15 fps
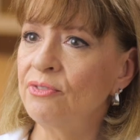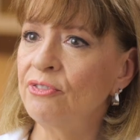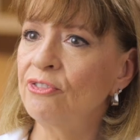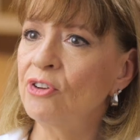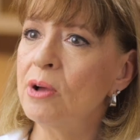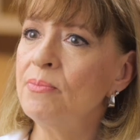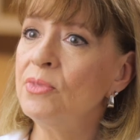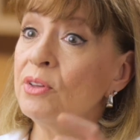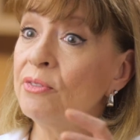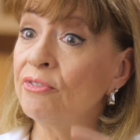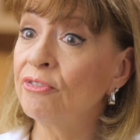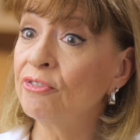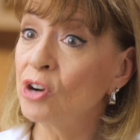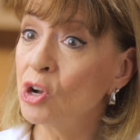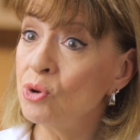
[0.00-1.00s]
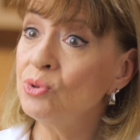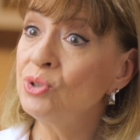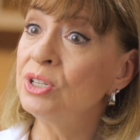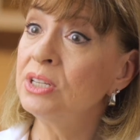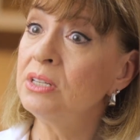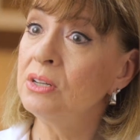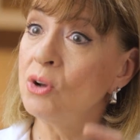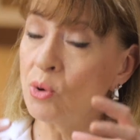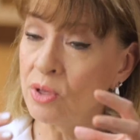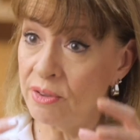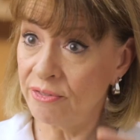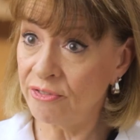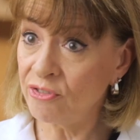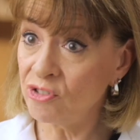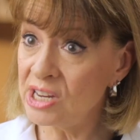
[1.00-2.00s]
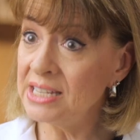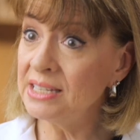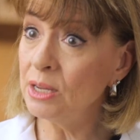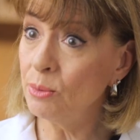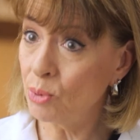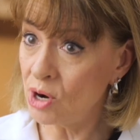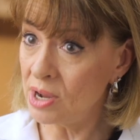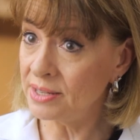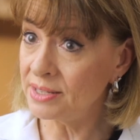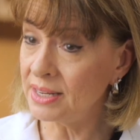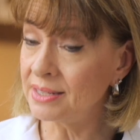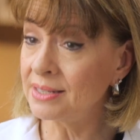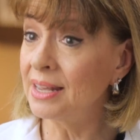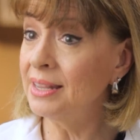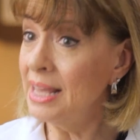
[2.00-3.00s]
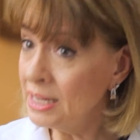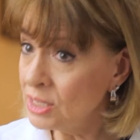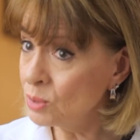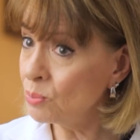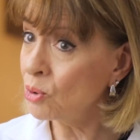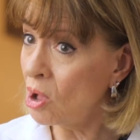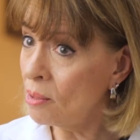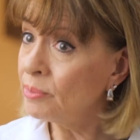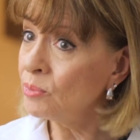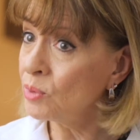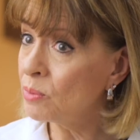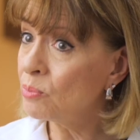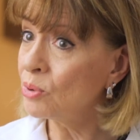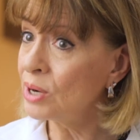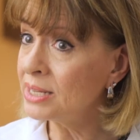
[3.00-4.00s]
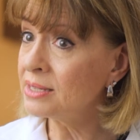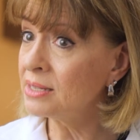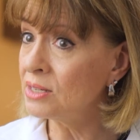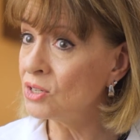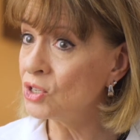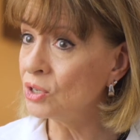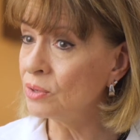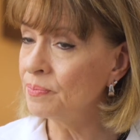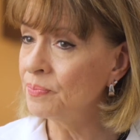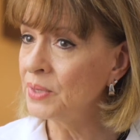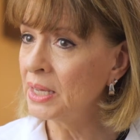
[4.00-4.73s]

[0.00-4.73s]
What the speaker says: from the frozen or the freezing process? And that's the problem with breast tissue.